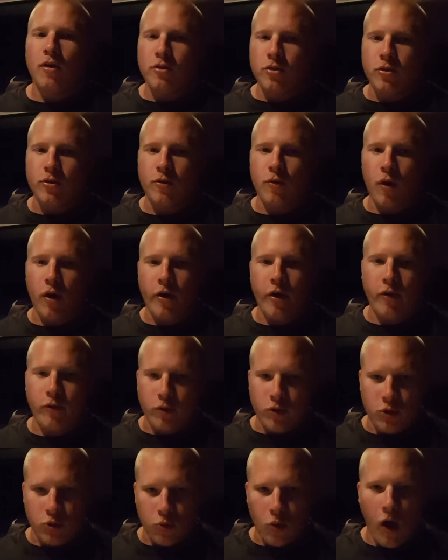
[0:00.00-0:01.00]
to another
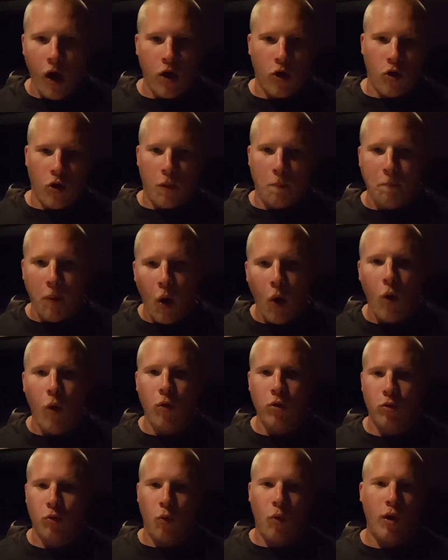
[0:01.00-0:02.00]
truck or a
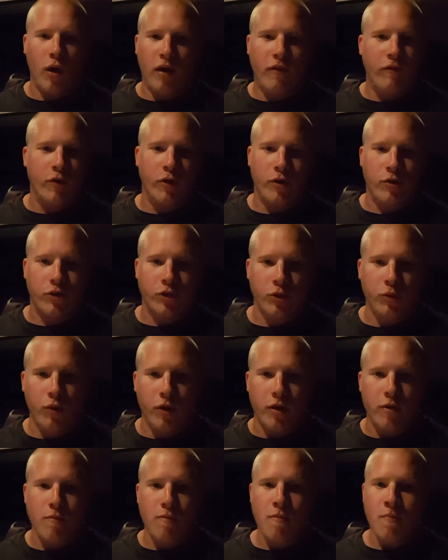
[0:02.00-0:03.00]
pole or whatever you're
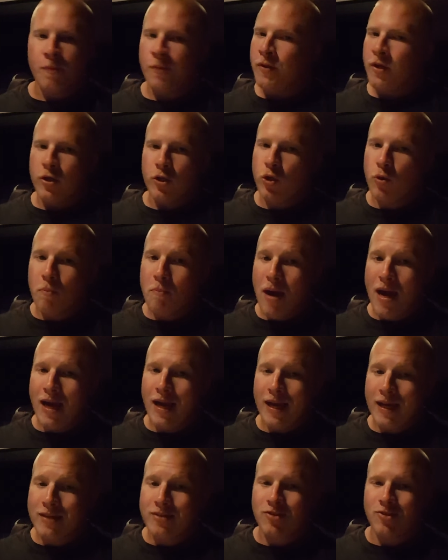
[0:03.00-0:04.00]
doing, you may
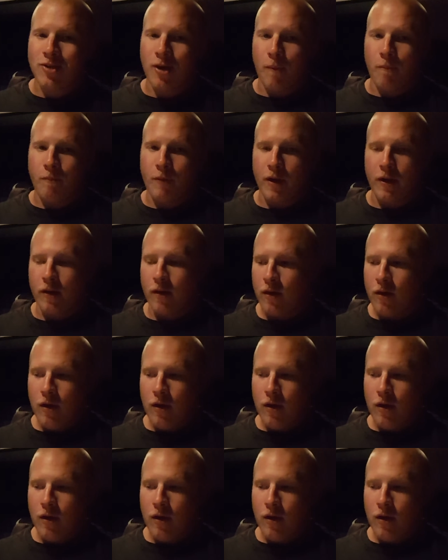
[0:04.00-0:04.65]
hit something.